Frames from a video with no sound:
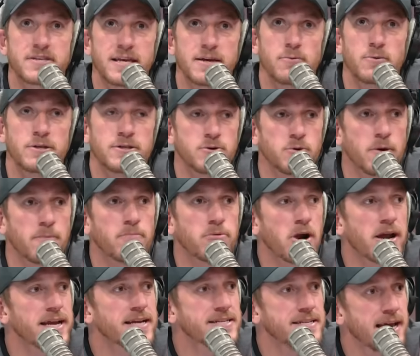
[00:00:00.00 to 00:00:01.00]
would do a
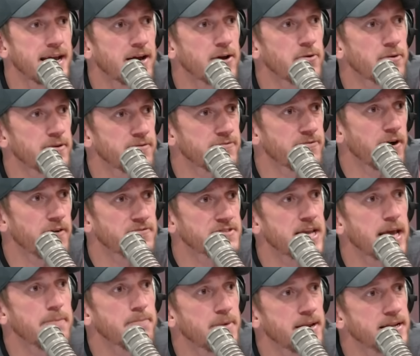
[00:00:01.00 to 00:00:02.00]
breakdown of
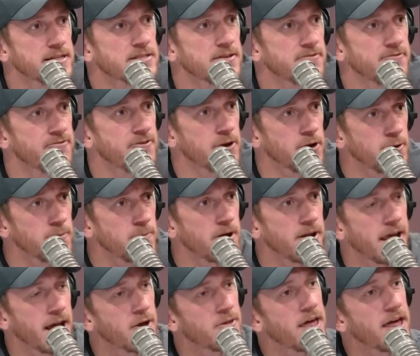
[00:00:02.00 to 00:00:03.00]
10 minutes of film on
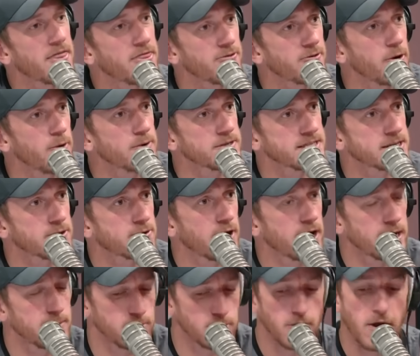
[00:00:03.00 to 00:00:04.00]
how that throw was
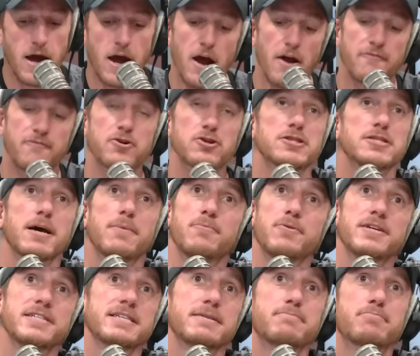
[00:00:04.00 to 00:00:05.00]
incredible. For some
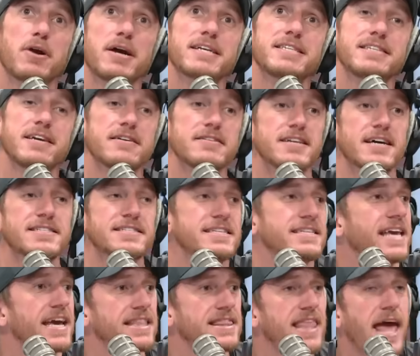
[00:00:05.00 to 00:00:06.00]
reason, Bryce Young doesn't
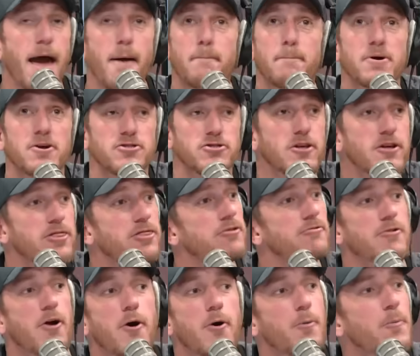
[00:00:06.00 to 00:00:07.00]
get that, but the
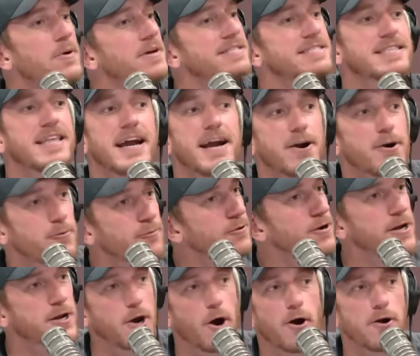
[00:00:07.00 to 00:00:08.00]
throw was there
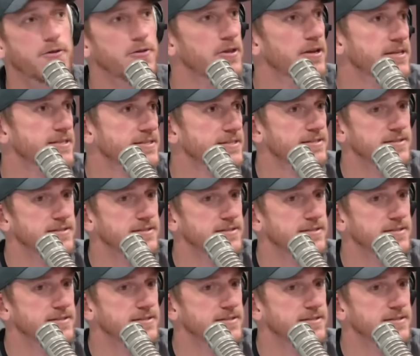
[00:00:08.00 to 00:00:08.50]
regardless.